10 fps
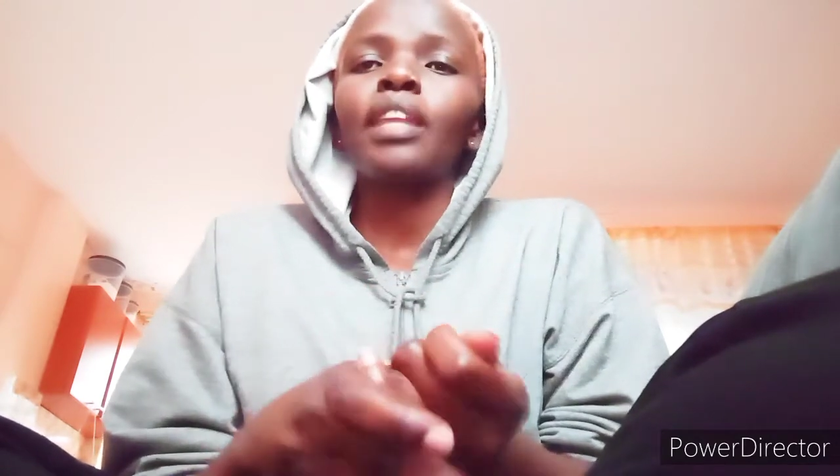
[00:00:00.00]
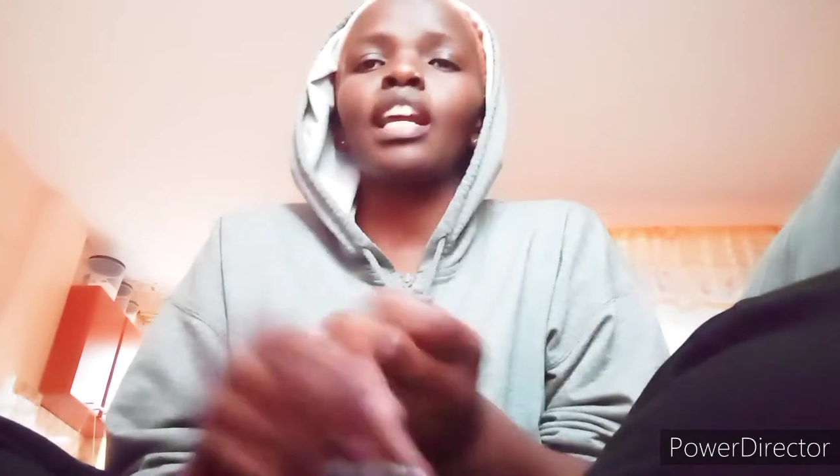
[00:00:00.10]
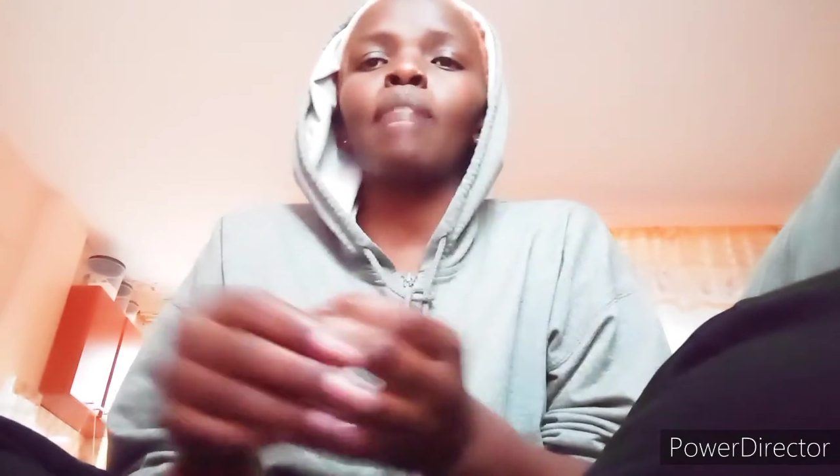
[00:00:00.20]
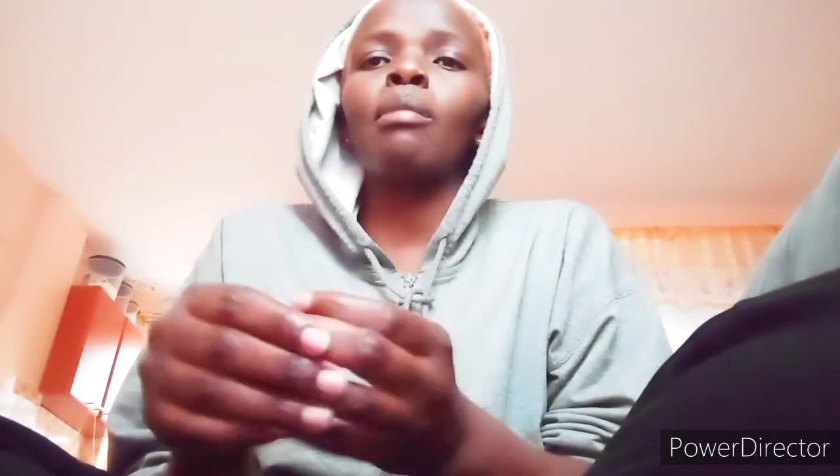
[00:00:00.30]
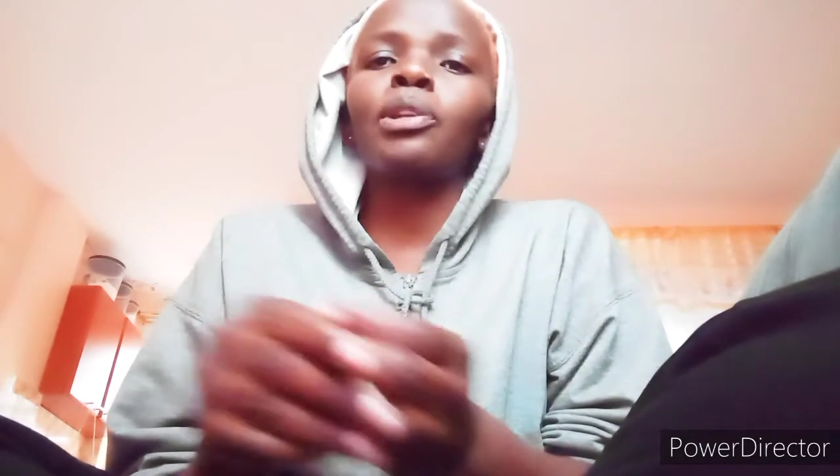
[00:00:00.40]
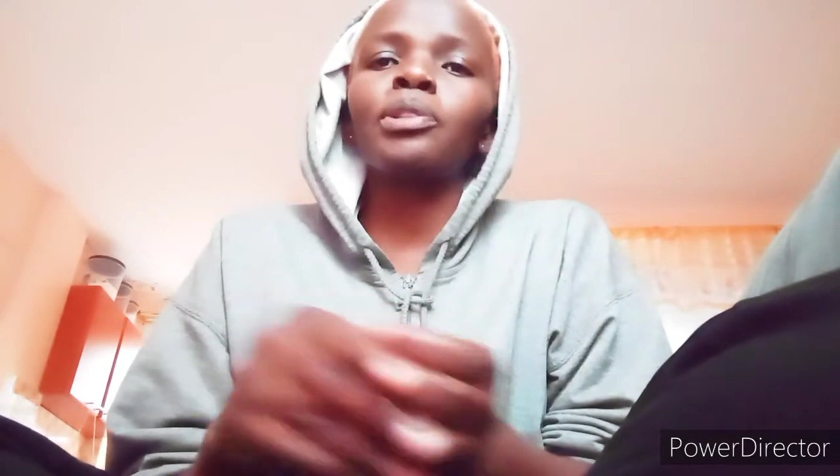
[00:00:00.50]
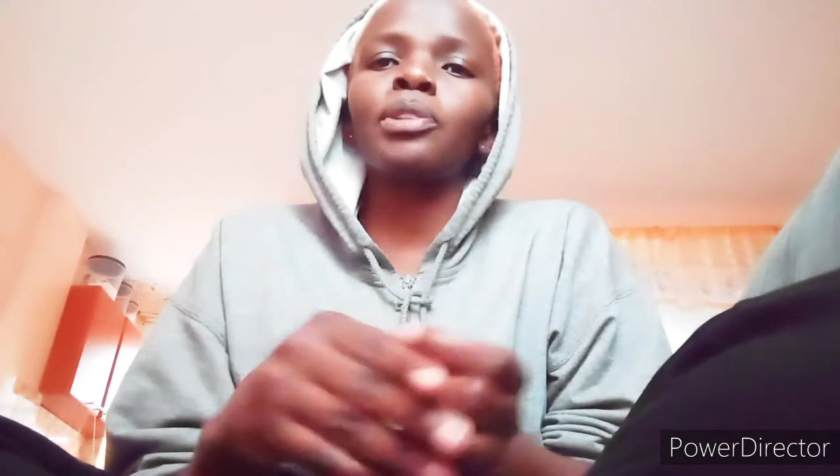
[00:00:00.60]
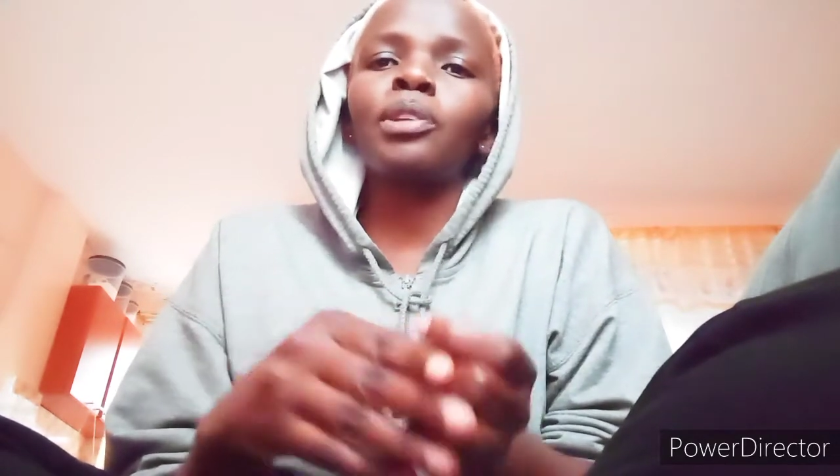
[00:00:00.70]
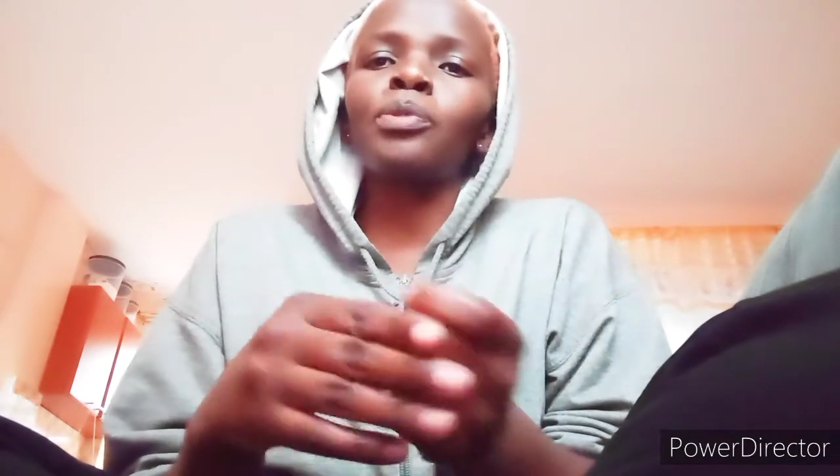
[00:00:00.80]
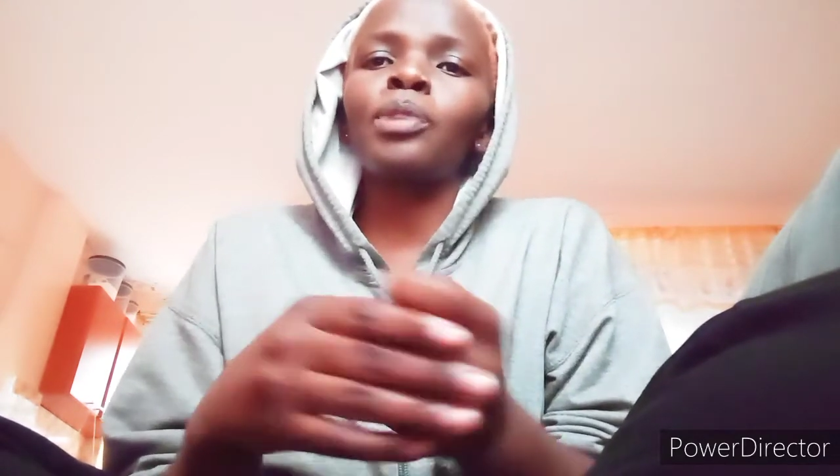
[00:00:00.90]
Ni kama watu
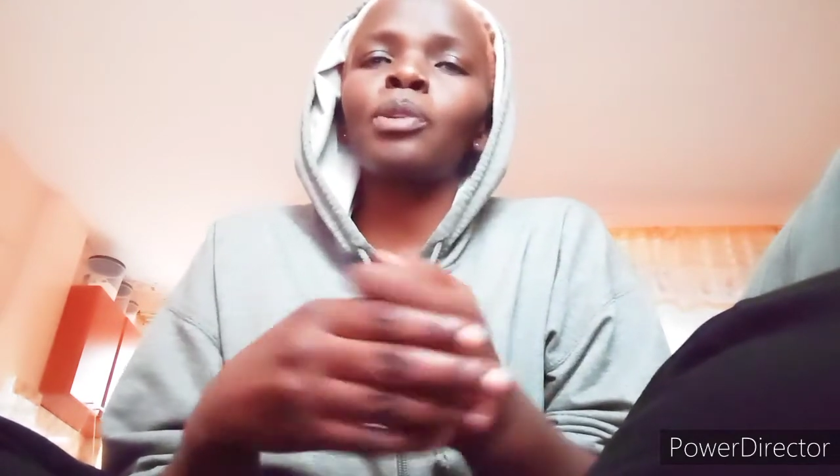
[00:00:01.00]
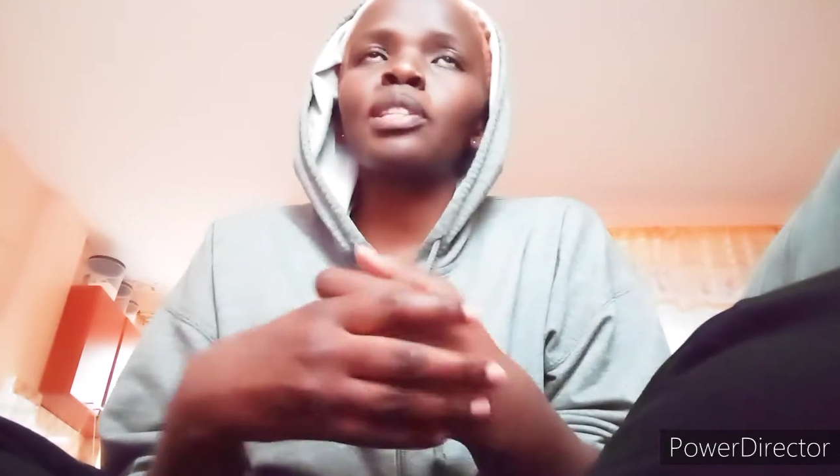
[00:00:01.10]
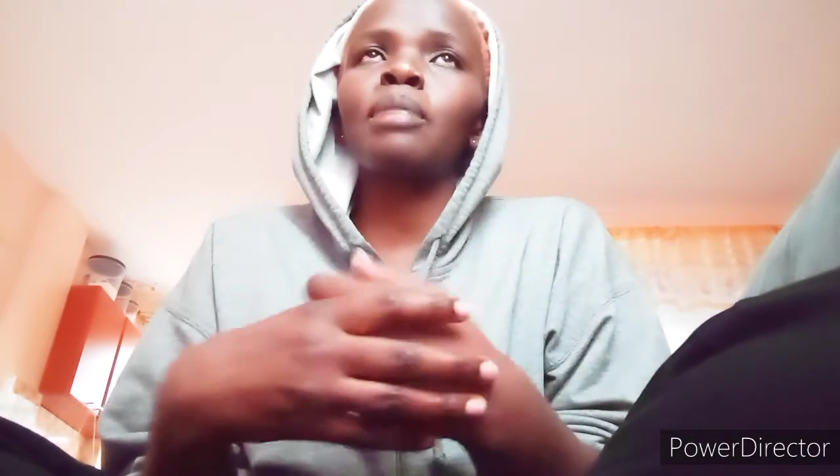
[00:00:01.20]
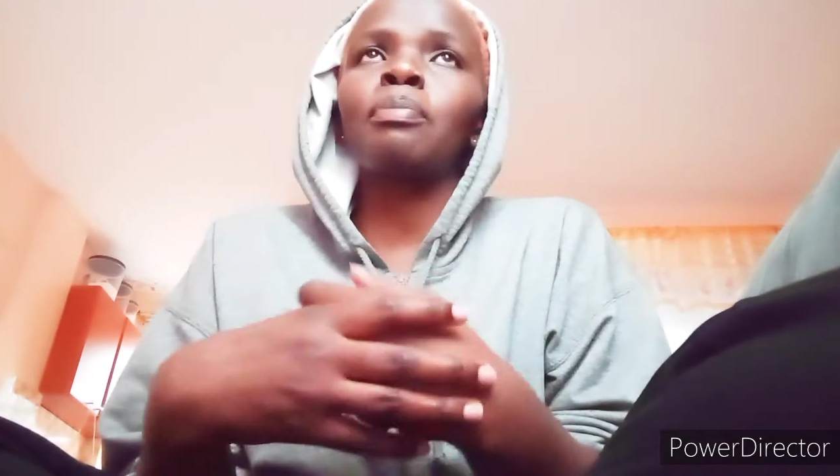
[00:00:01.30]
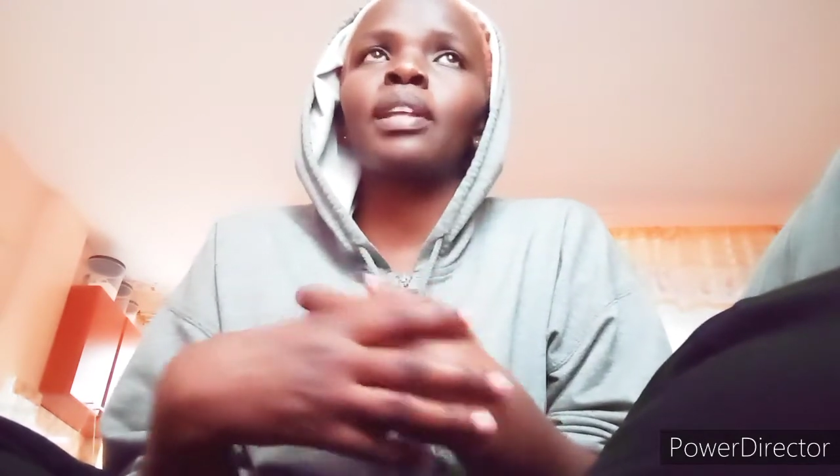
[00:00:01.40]
unauliza